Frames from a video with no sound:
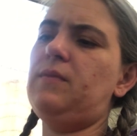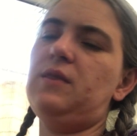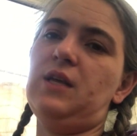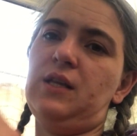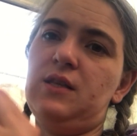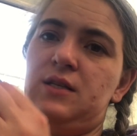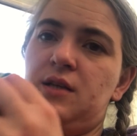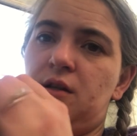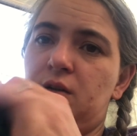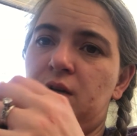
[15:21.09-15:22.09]
like this
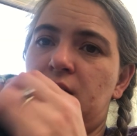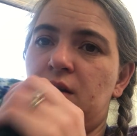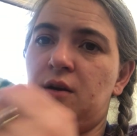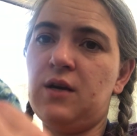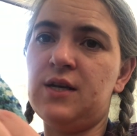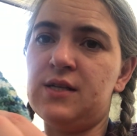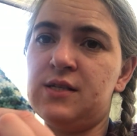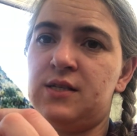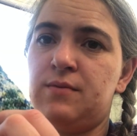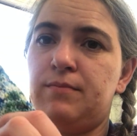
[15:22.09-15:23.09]
color here
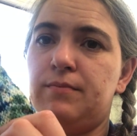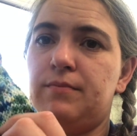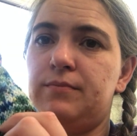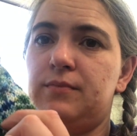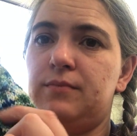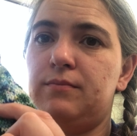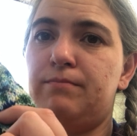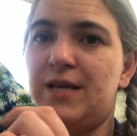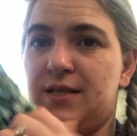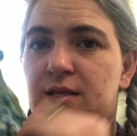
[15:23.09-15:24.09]
is
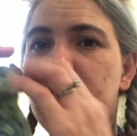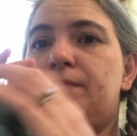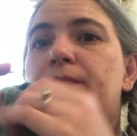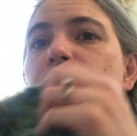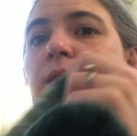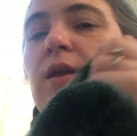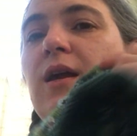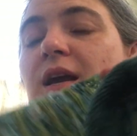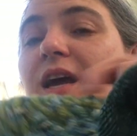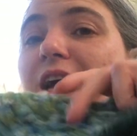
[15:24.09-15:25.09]
Beast,
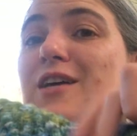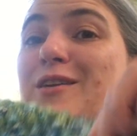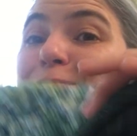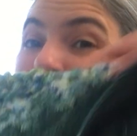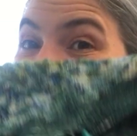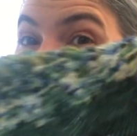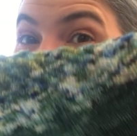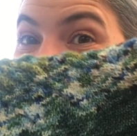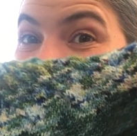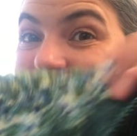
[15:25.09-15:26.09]
and Picky
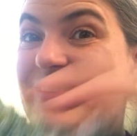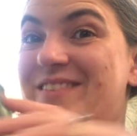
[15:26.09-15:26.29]
Husband.